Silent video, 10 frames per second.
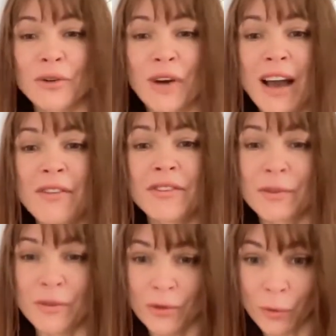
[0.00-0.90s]
you have
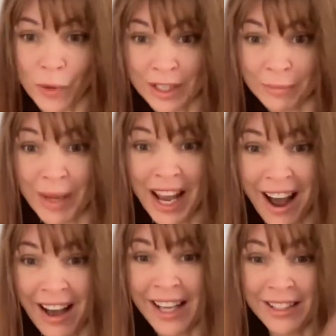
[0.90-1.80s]
the the word
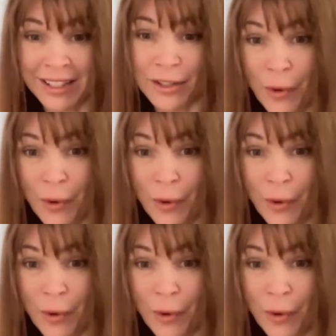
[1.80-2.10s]
behind